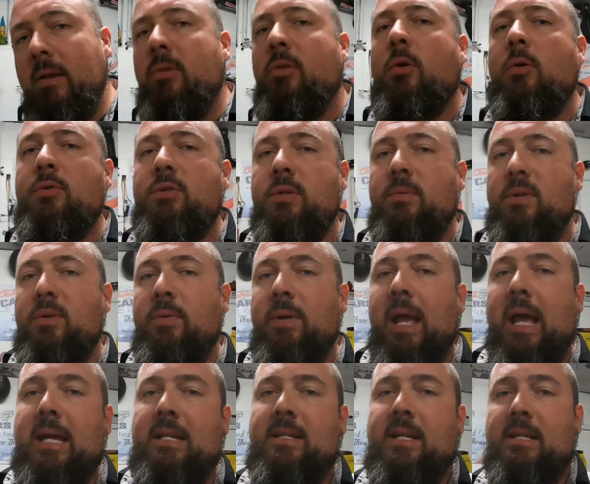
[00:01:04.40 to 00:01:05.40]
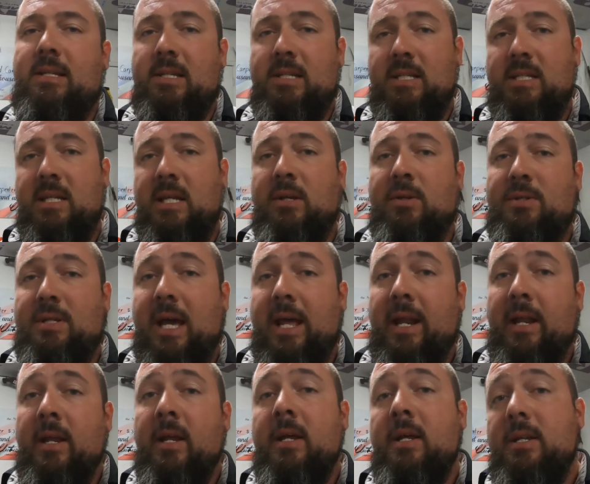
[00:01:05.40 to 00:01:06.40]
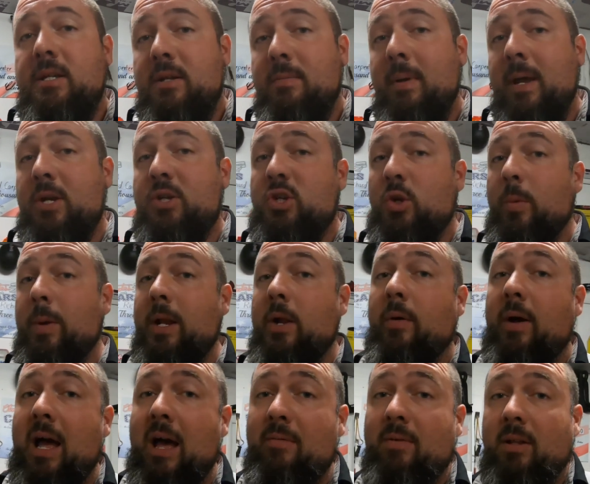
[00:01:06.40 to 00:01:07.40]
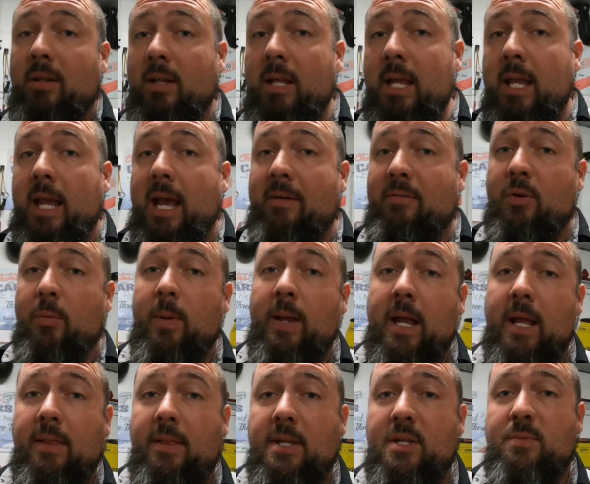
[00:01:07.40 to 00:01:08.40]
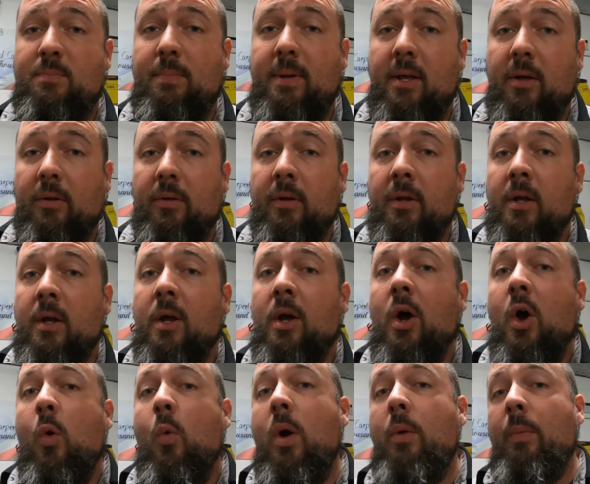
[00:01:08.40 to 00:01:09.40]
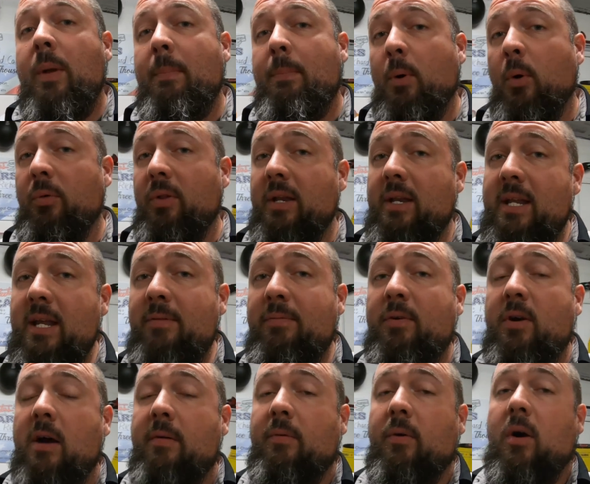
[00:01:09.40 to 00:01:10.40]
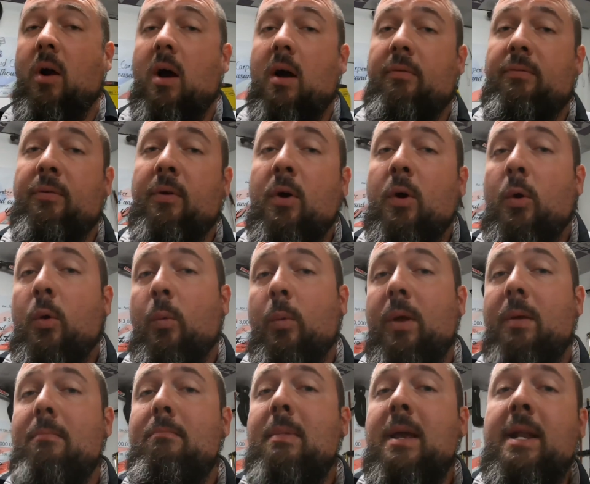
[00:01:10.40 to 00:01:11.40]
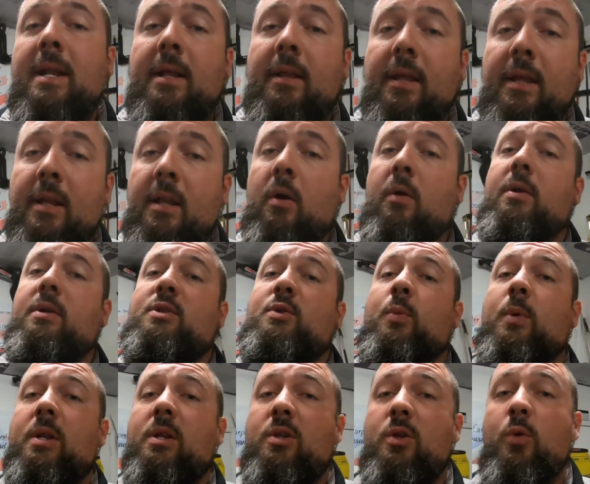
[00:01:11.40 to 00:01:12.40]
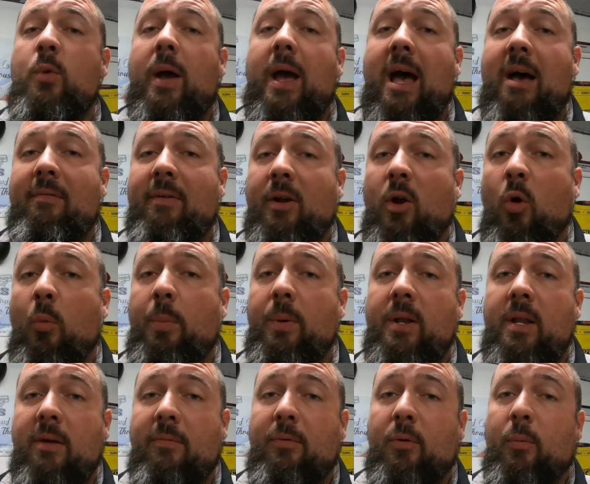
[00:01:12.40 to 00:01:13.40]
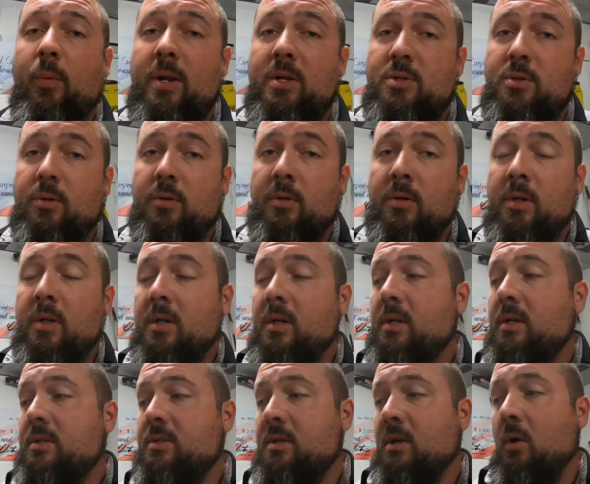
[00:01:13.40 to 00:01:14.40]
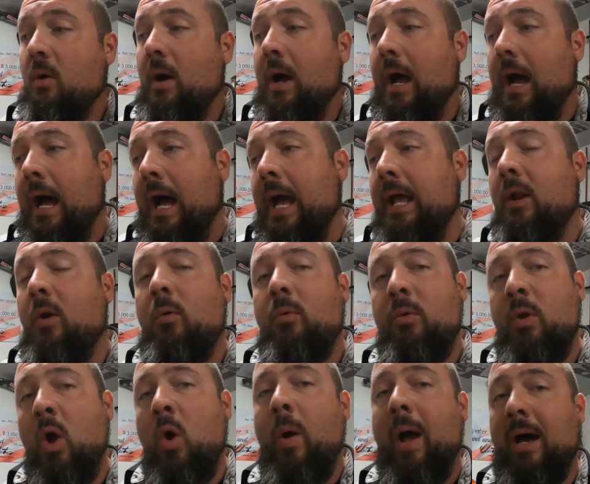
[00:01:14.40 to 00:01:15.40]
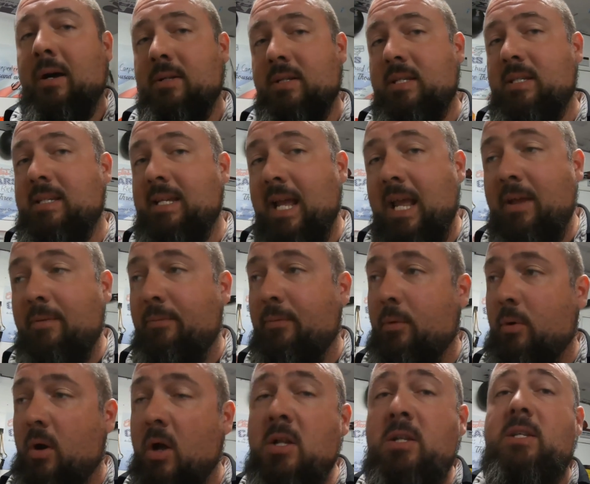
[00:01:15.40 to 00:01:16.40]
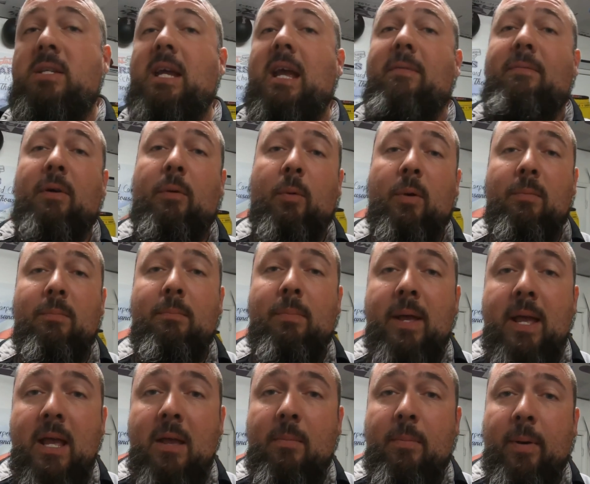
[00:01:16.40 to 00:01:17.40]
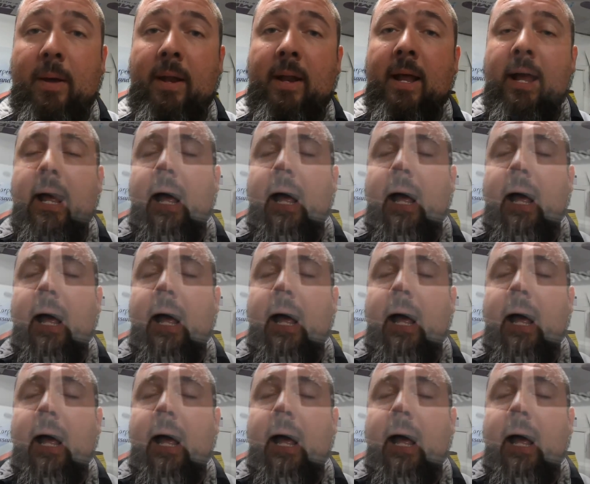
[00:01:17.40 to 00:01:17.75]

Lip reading: and throw some new gaskets and seals at it to make sure we don't have a leak after we get this built. When we pulled the diff cover off, we immediately noticed we do have an open differential. So I don't know how safe or unsafe it would be, but